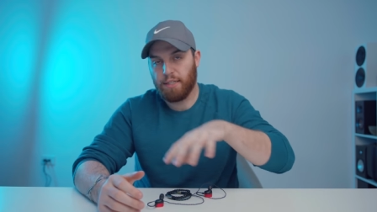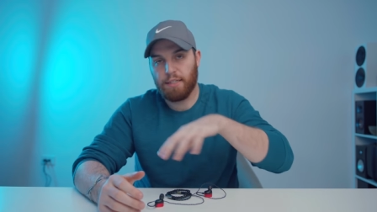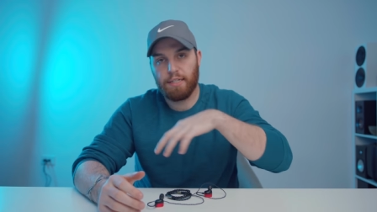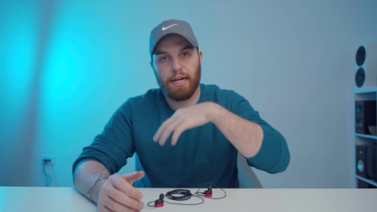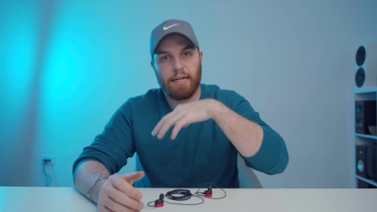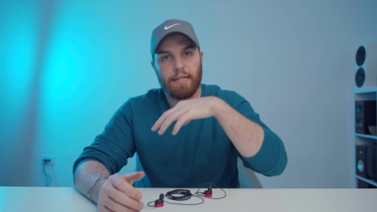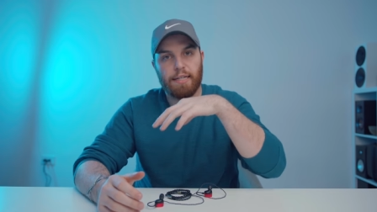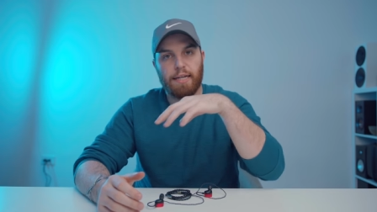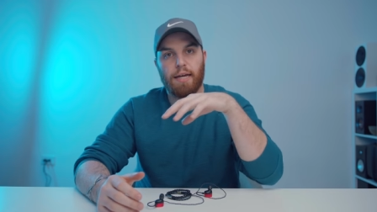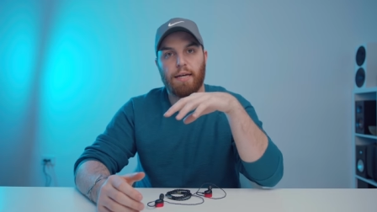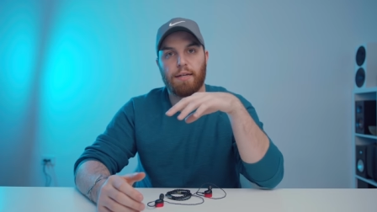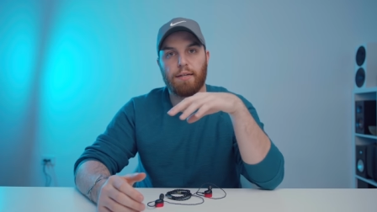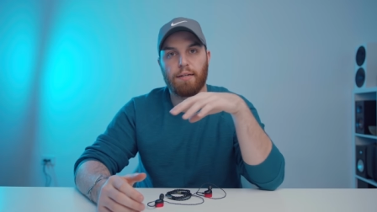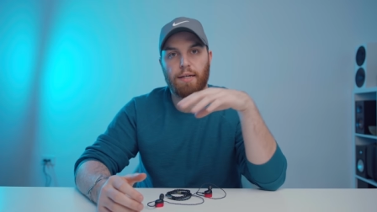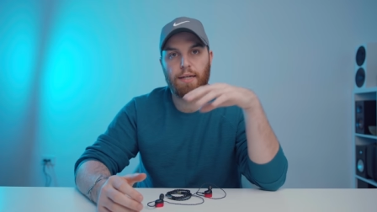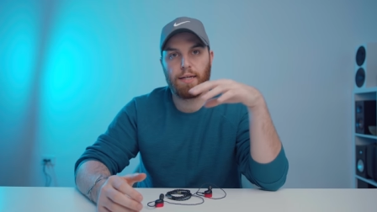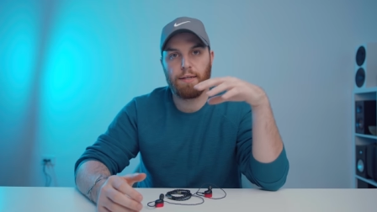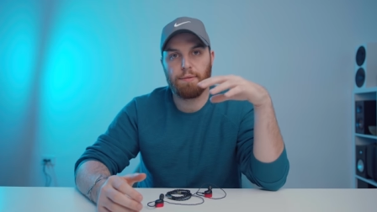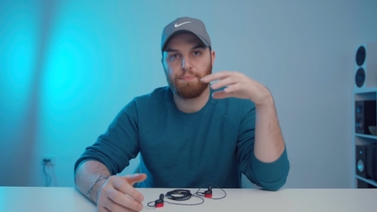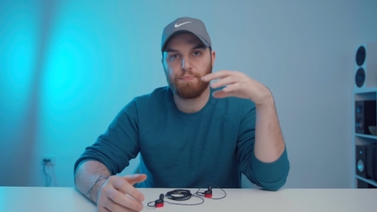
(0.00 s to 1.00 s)
You kind of get
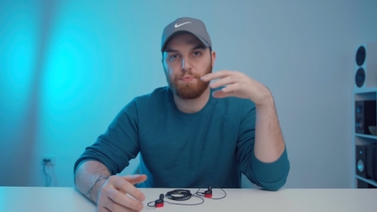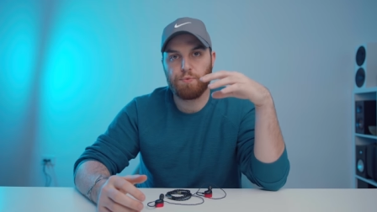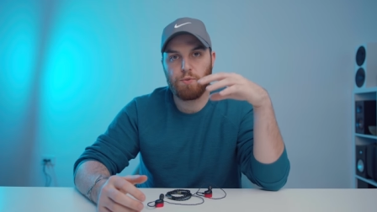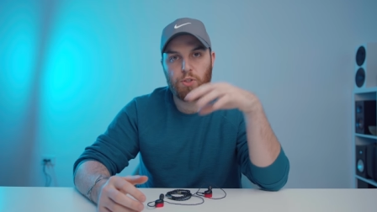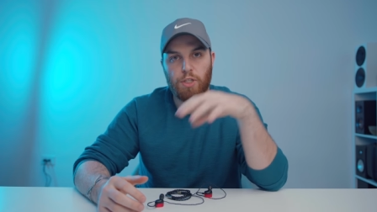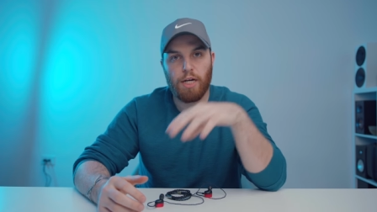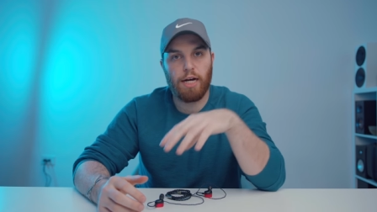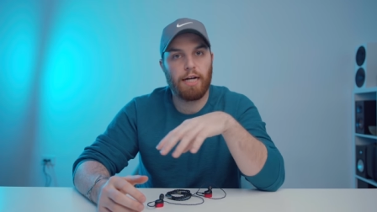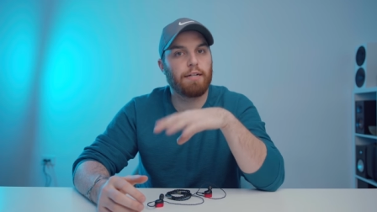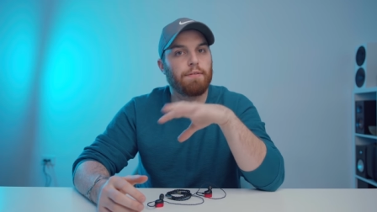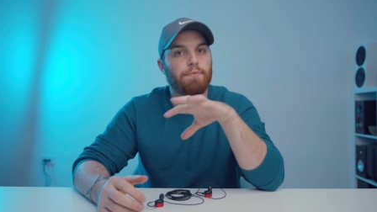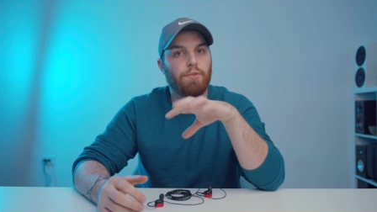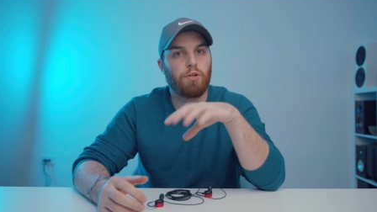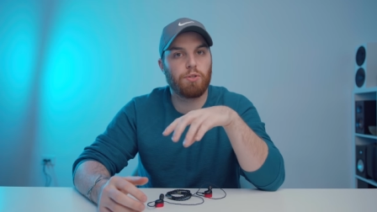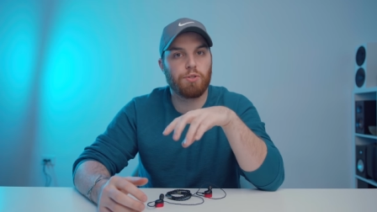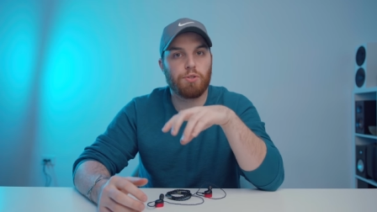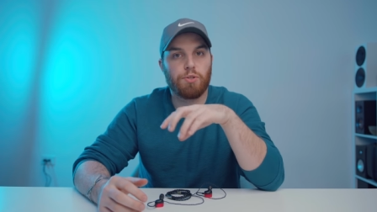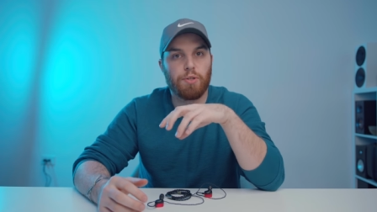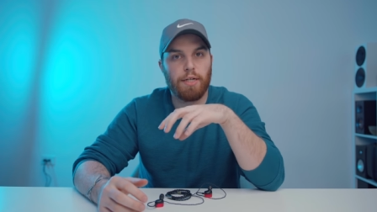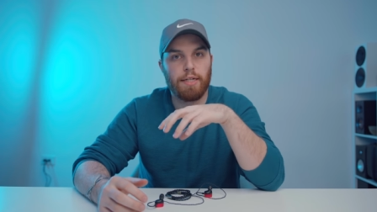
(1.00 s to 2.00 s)
a jack of all
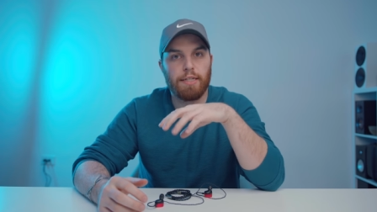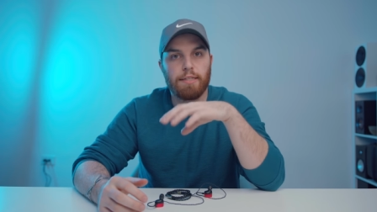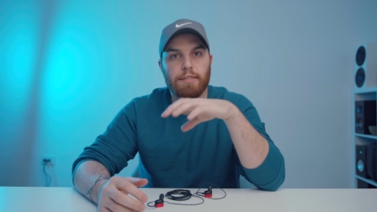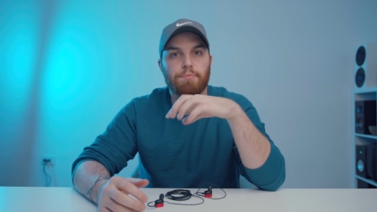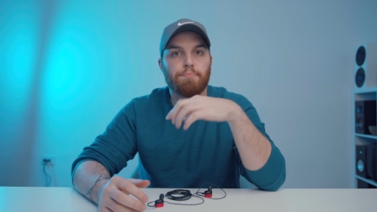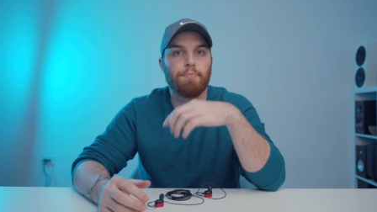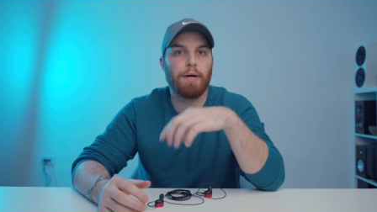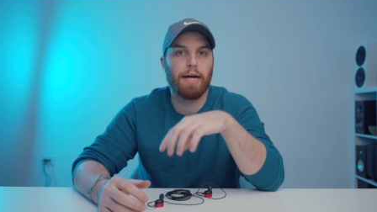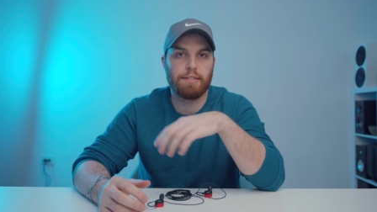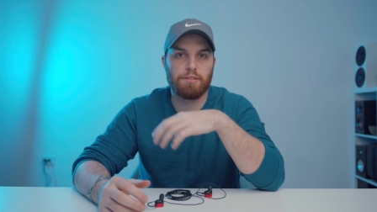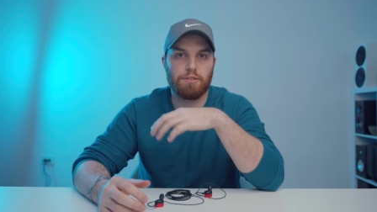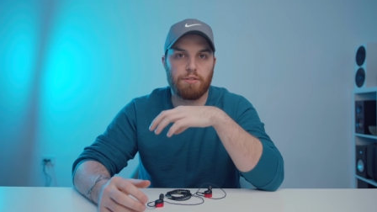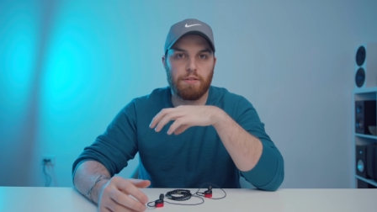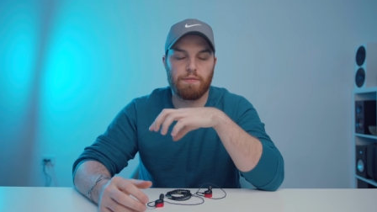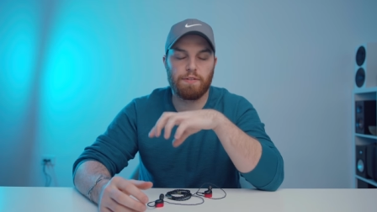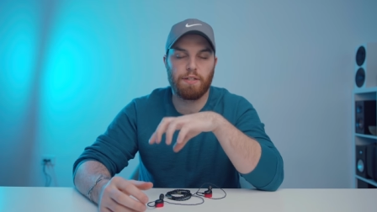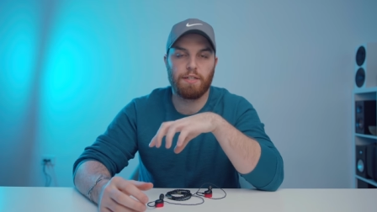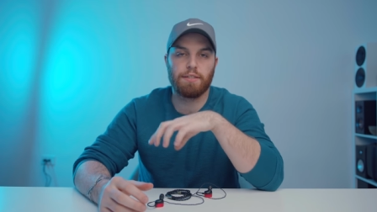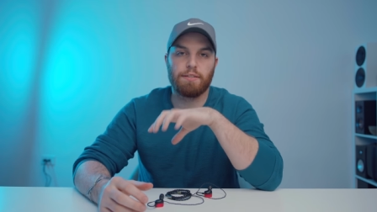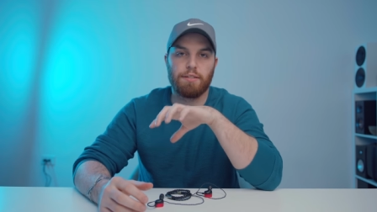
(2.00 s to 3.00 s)
trades, master of
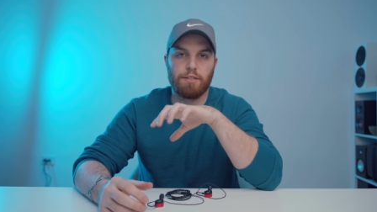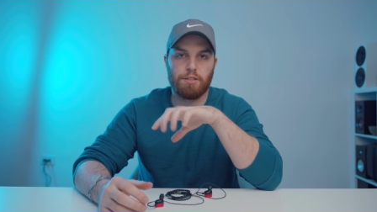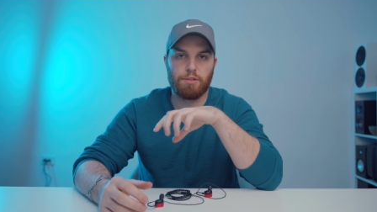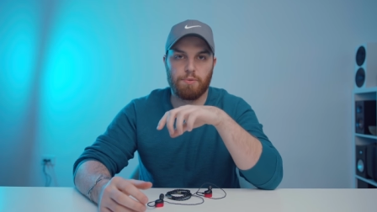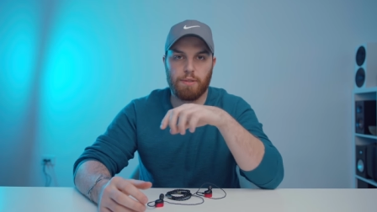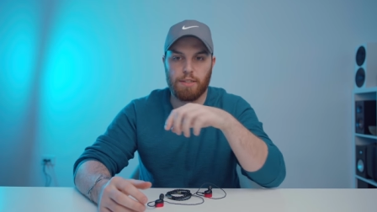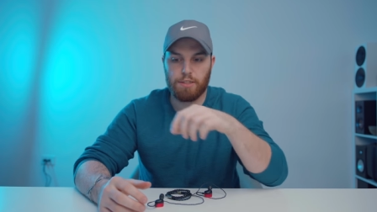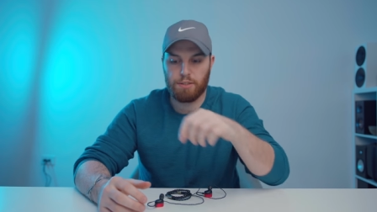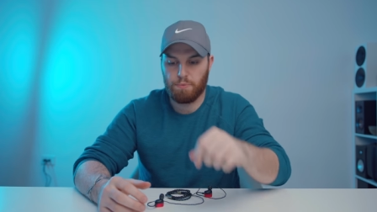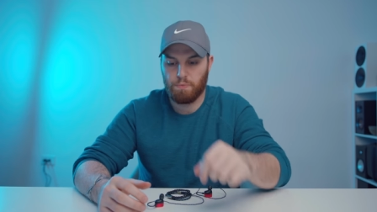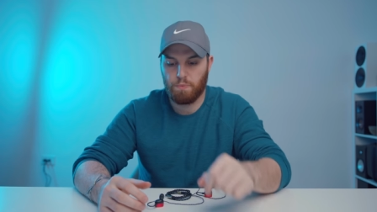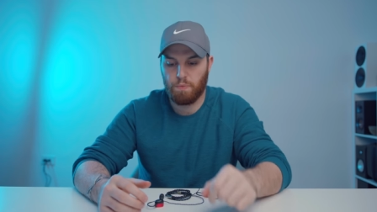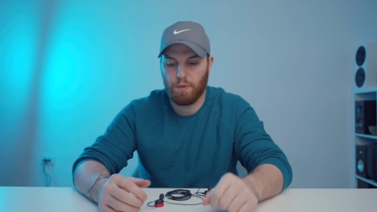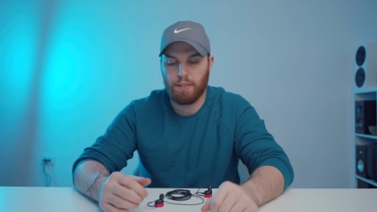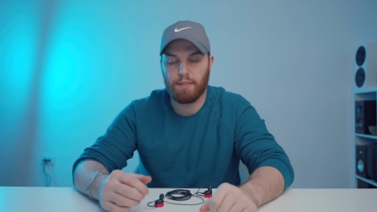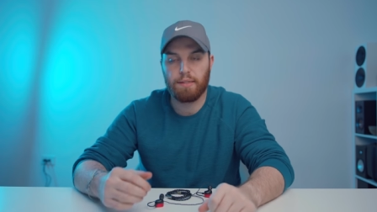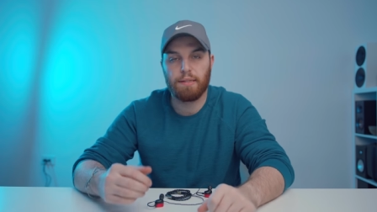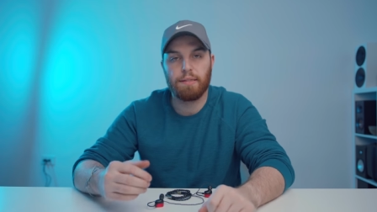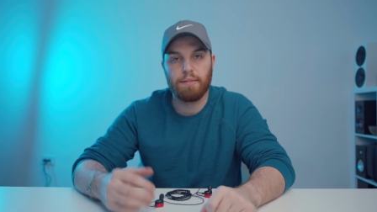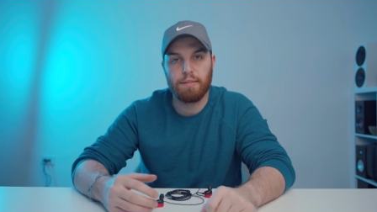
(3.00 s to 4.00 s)
none situation
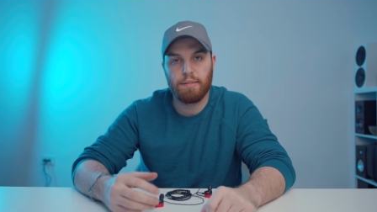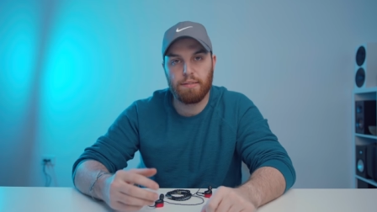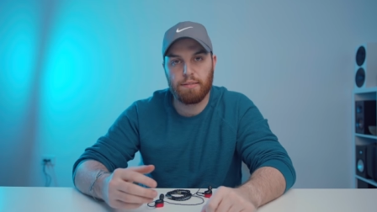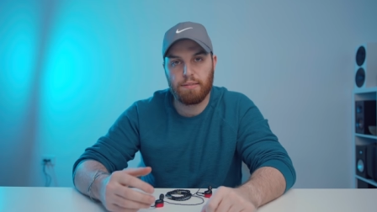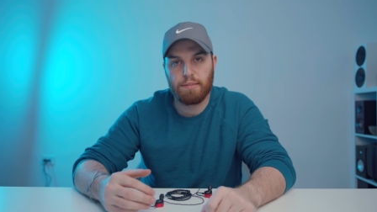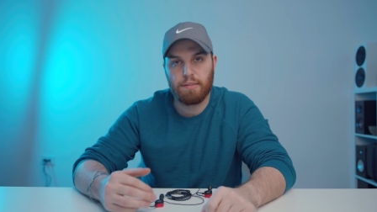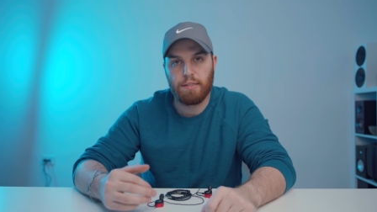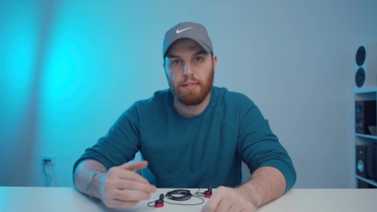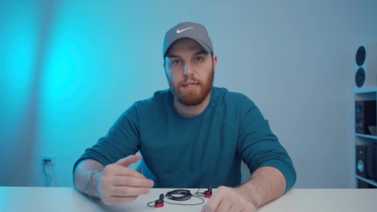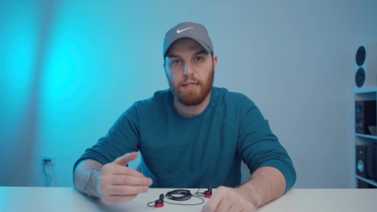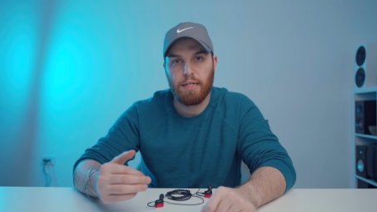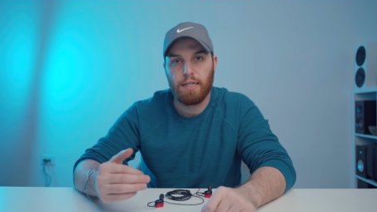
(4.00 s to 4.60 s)
with this